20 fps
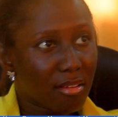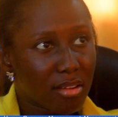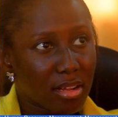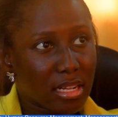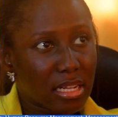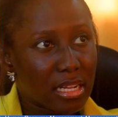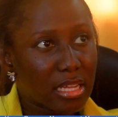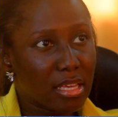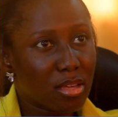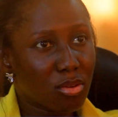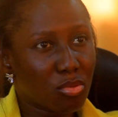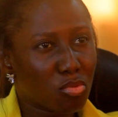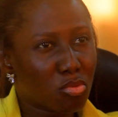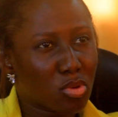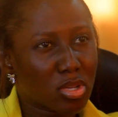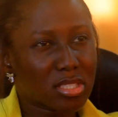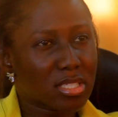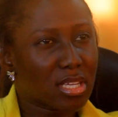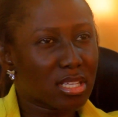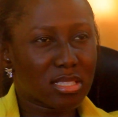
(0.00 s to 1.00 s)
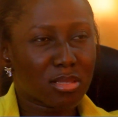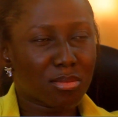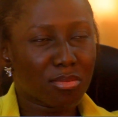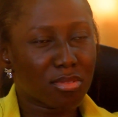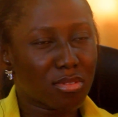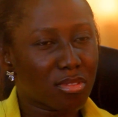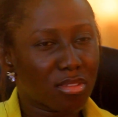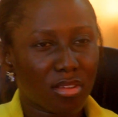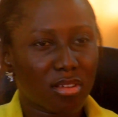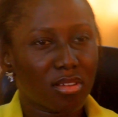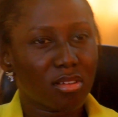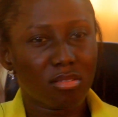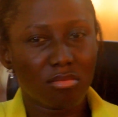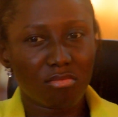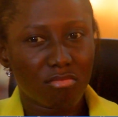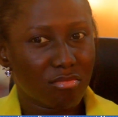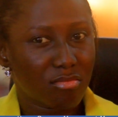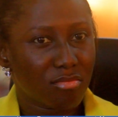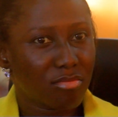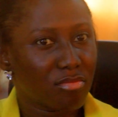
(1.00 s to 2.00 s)
Currently, what are some of
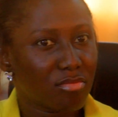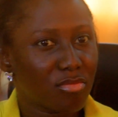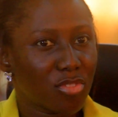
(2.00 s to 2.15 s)
the